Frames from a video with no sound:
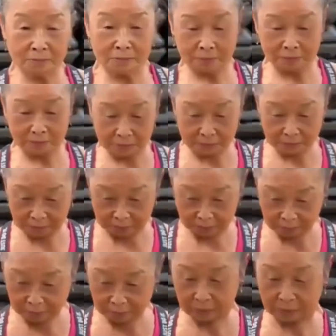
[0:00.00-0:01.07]
videos
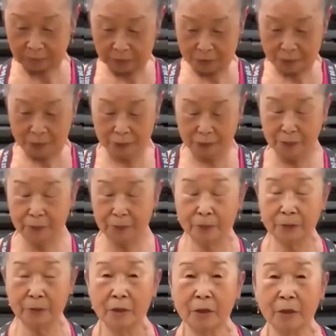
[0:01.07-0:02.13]
on our channel.
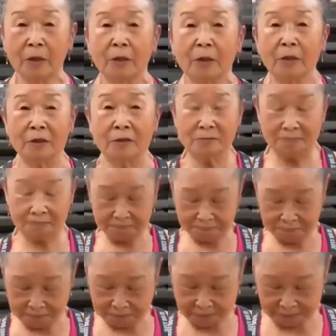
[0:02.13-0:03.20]
The links are in the
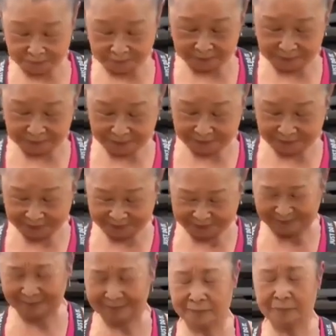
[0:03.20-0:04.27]
description.
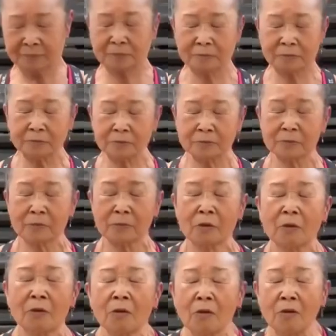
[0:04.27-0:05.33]
Make sure to
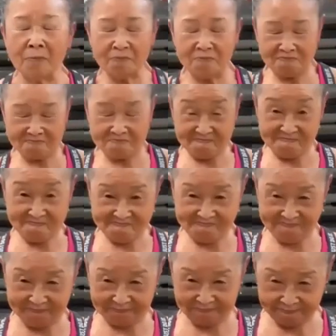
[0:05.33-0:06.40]
like and subscribe to
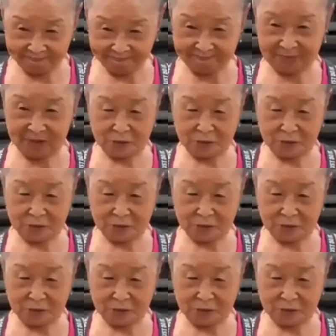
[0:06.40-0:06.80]
support our